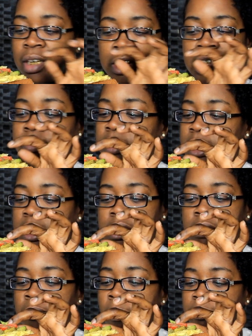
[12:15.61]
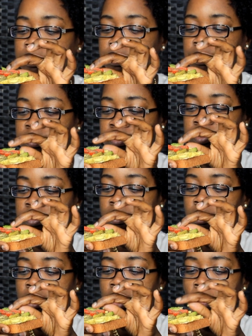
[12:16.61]
I never eaten
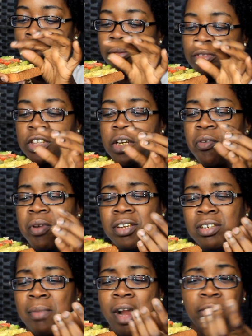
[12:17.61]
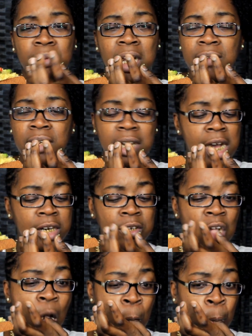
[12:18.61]
cherry red tomatoes with
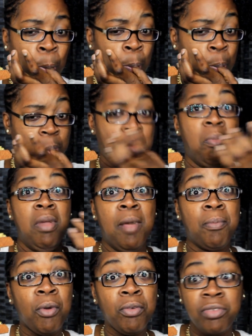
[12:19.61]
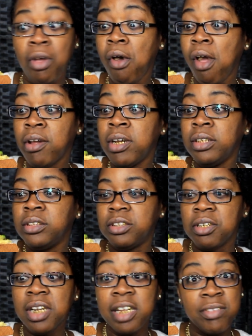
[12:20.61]
avocado. But I'm gonna start.
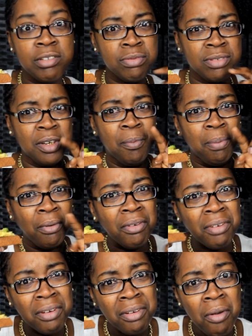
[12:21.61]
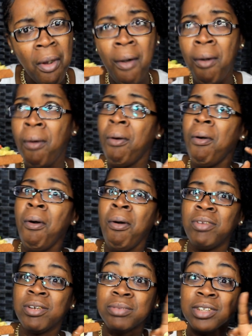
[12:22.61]
Girl, if this was a burger,
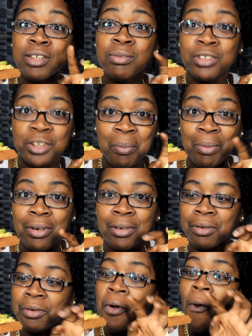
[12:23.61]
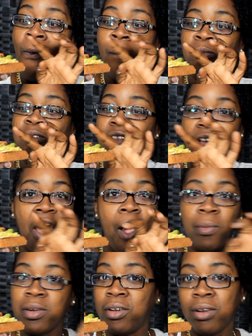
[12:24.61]
oh, if this was a burger, this will
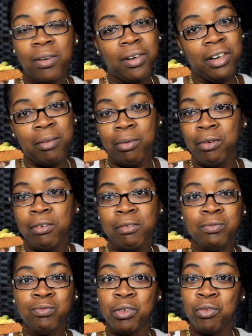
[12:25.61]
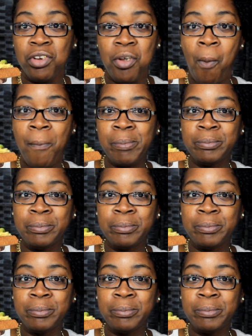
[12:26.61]
all be good on a hamburger, for real.